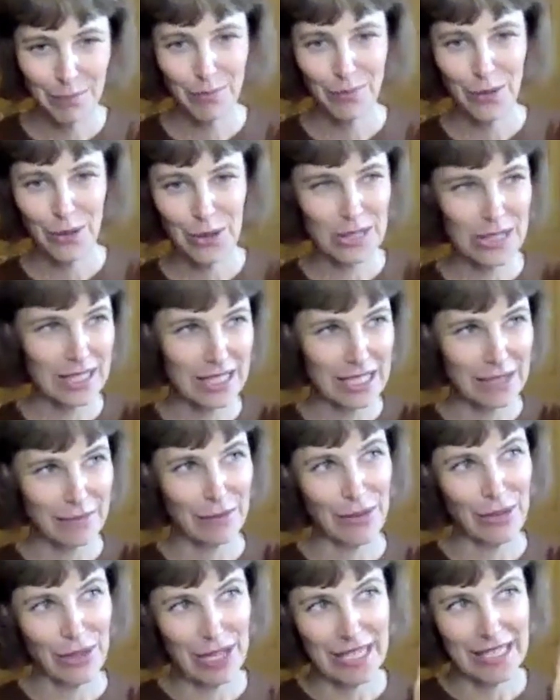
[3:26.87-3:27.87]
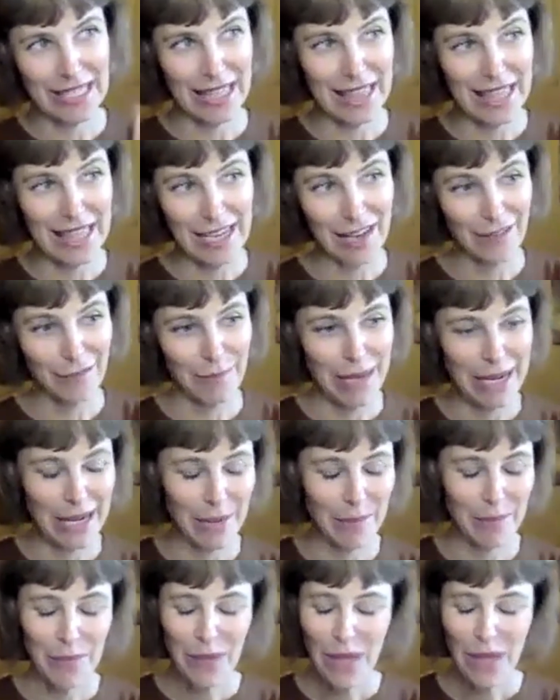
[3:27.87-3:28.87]
versus different things i think i've made
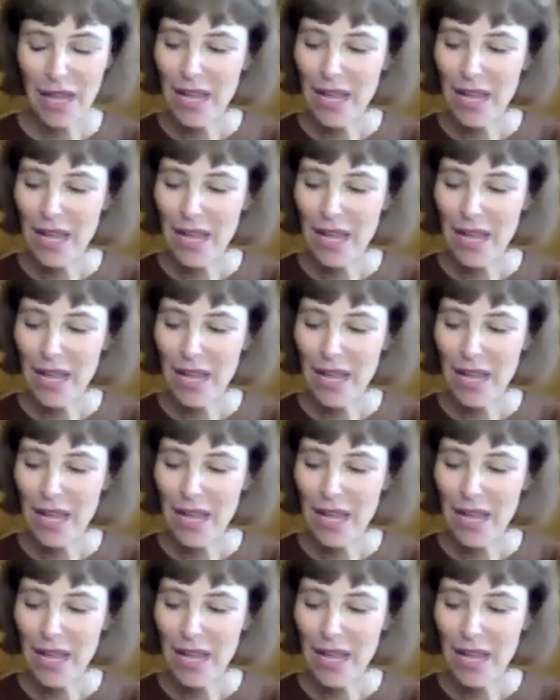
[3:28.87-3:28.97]
up